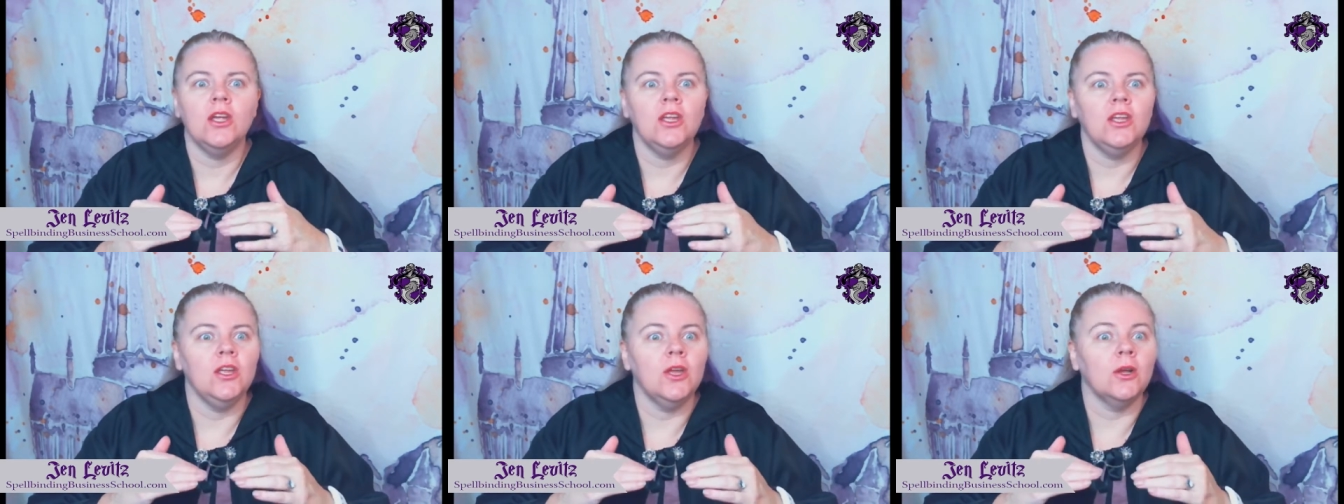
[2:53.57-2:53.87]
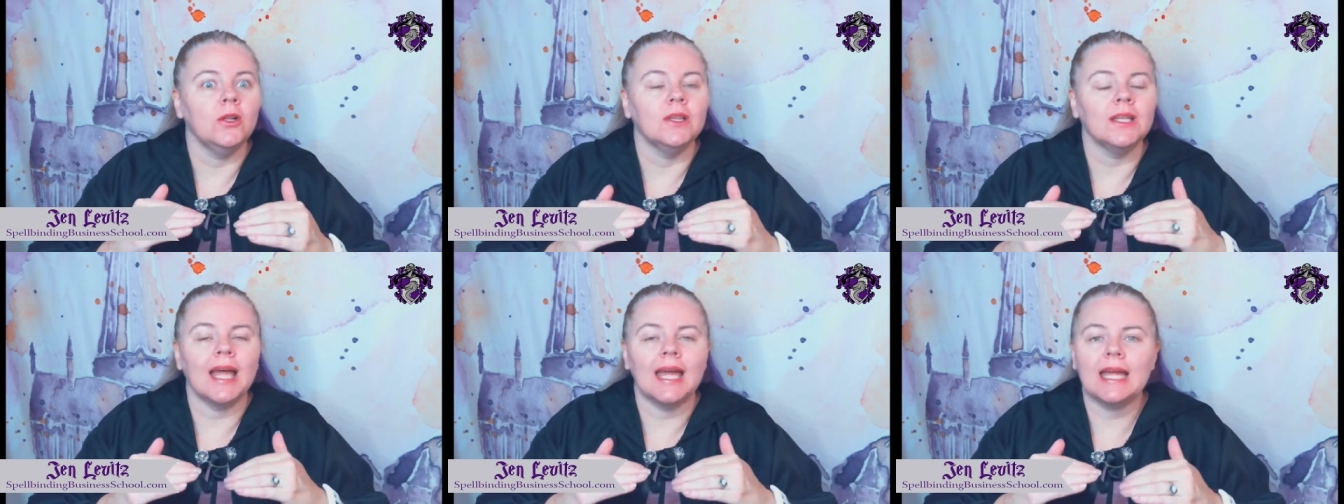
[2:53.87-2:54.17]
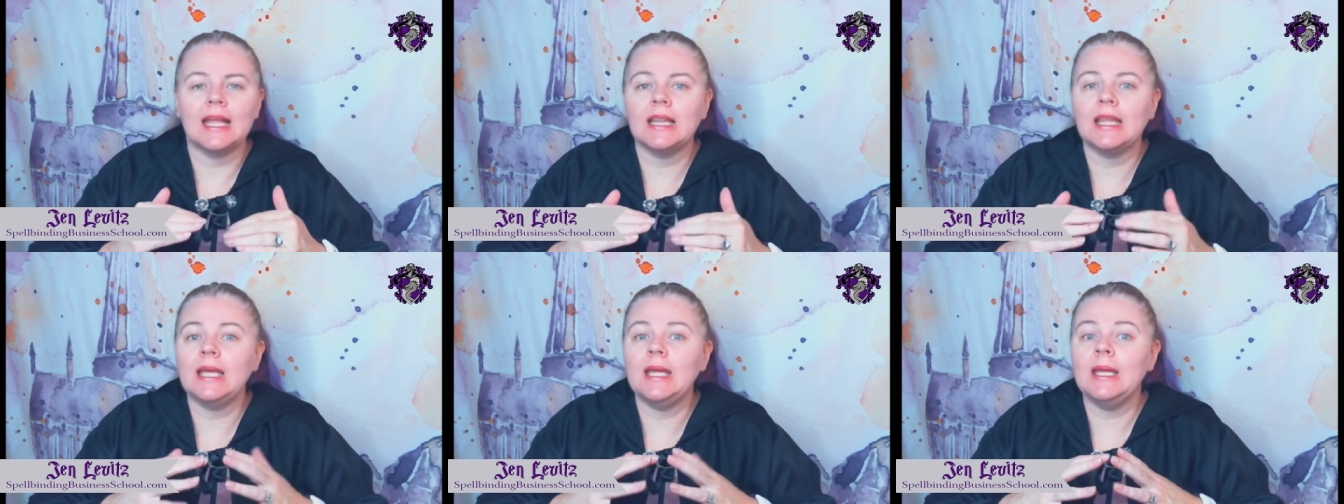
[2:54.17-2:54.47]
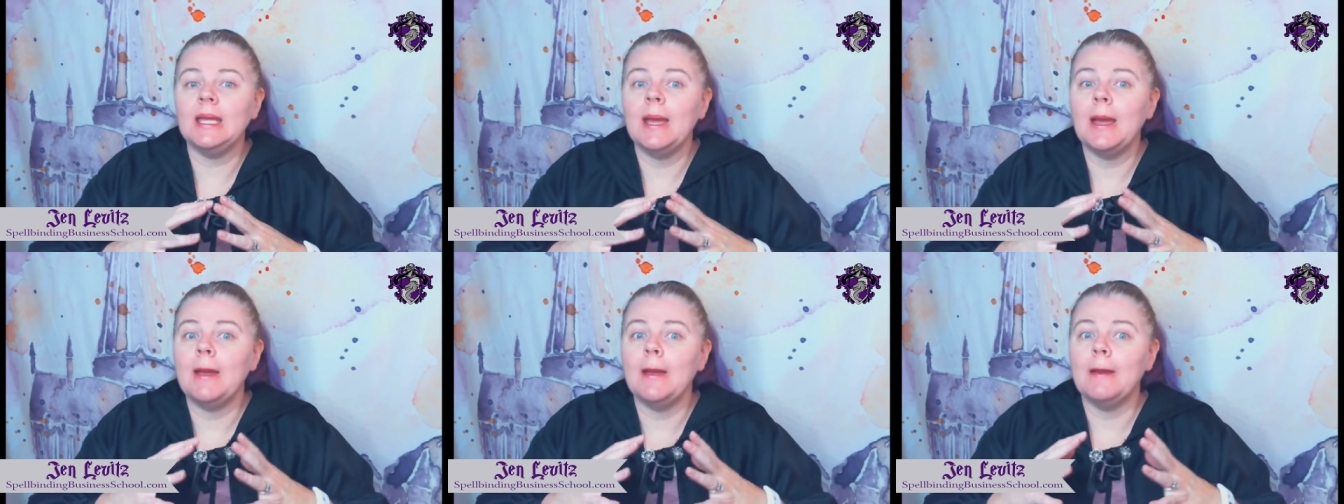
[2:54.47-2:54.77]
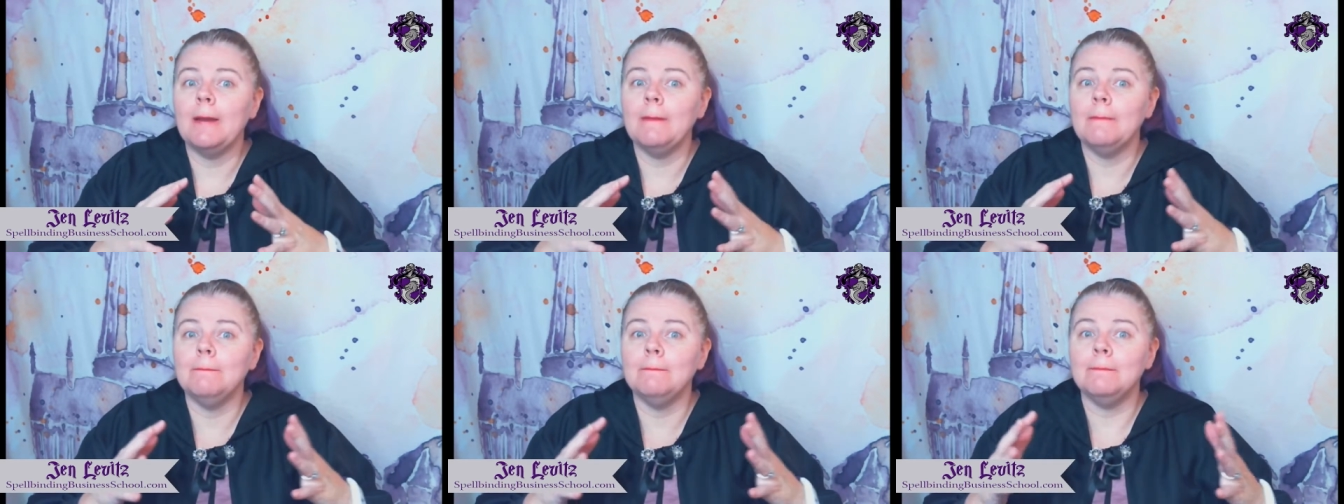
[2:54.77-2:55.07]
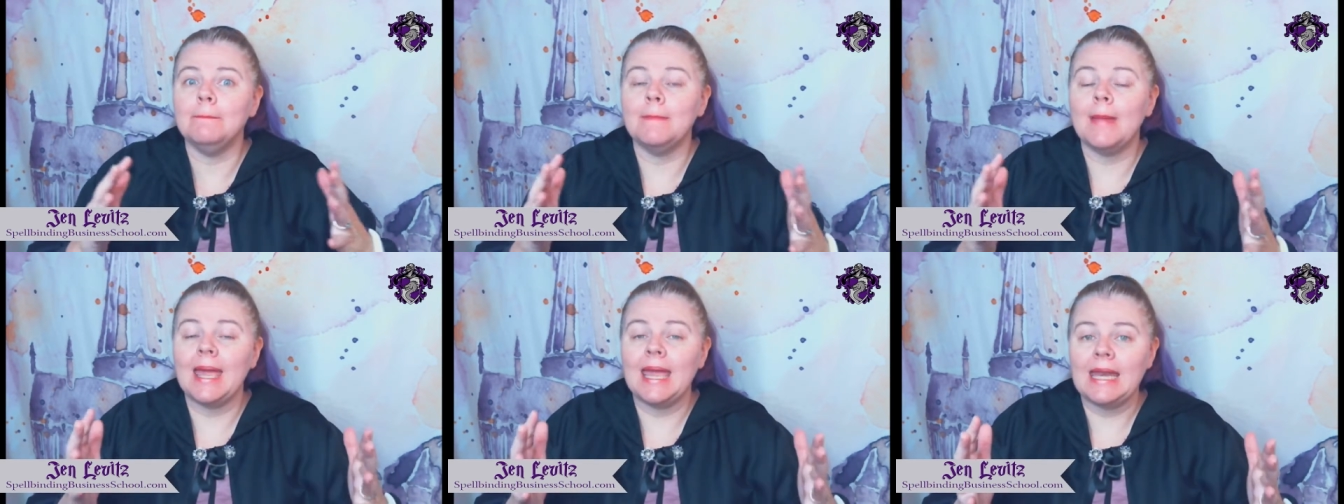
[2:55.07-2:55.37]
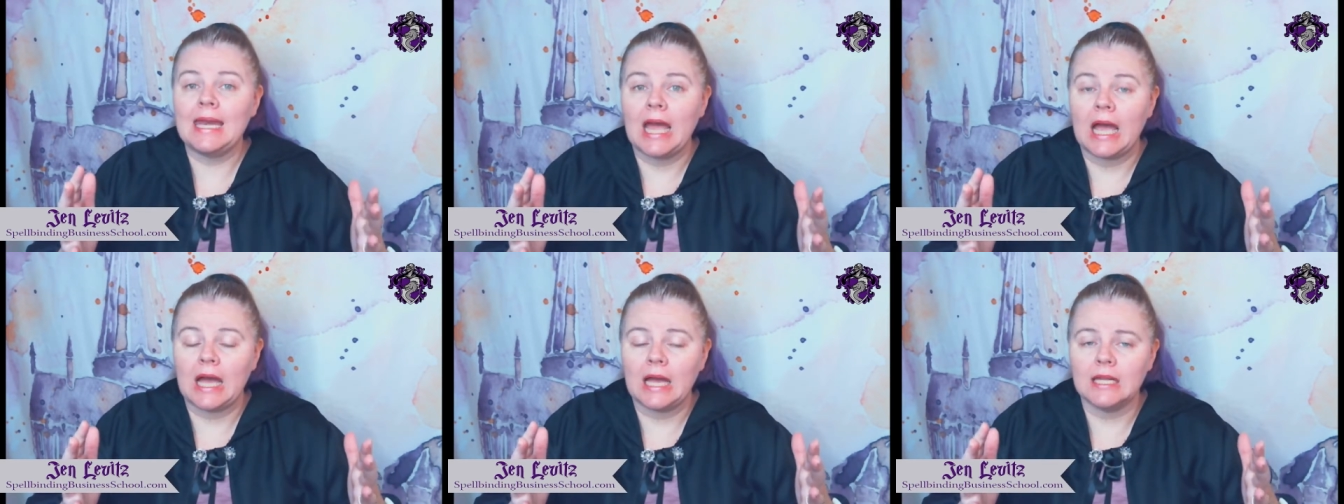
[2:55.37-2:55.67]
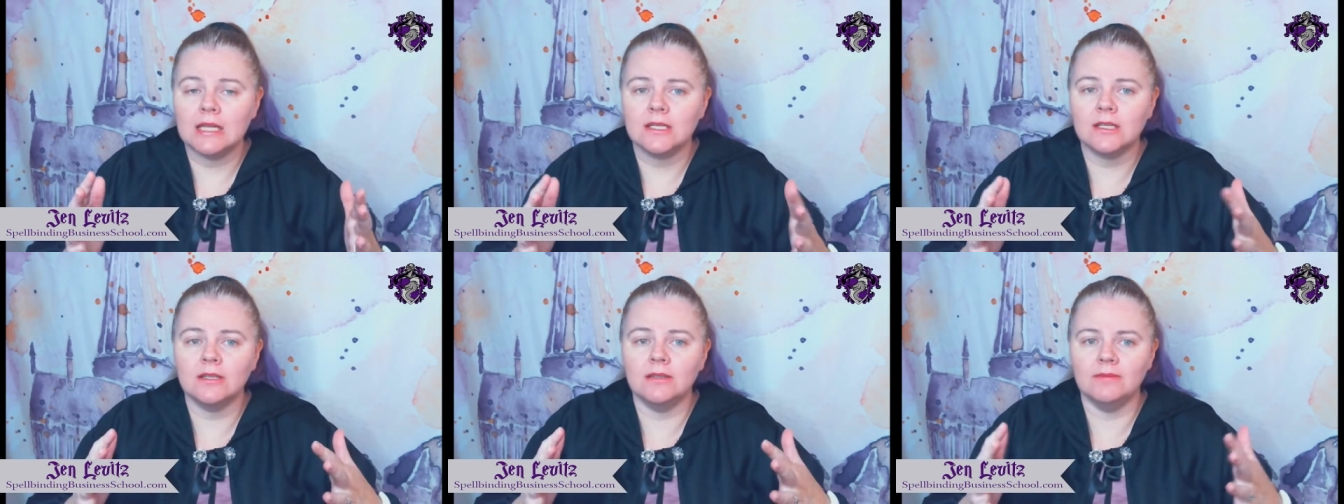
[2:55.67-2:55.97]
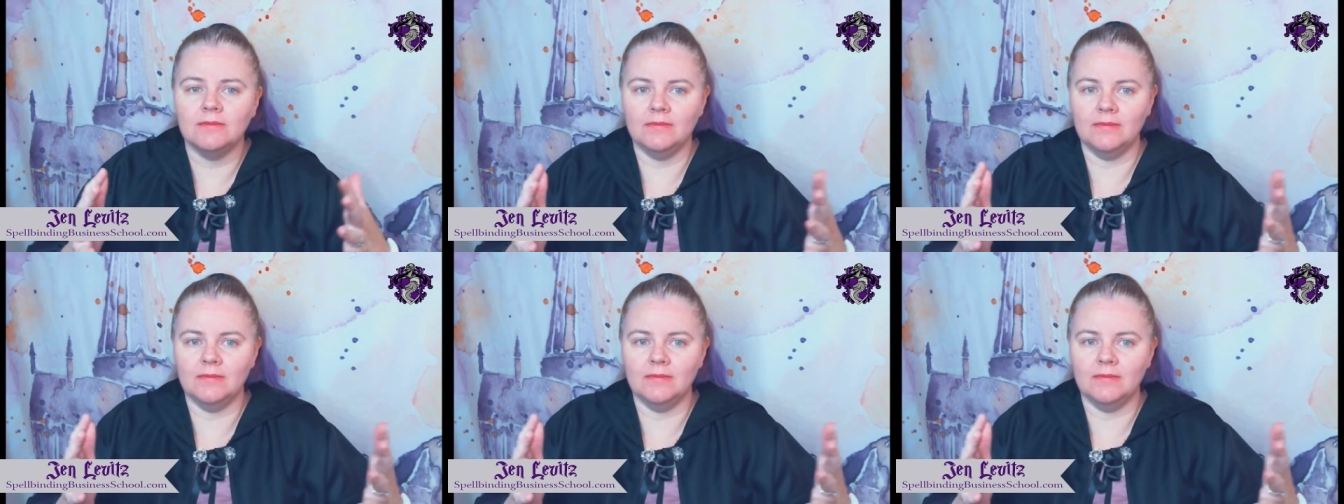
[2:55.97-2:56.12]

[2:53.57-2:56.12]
you likely may not.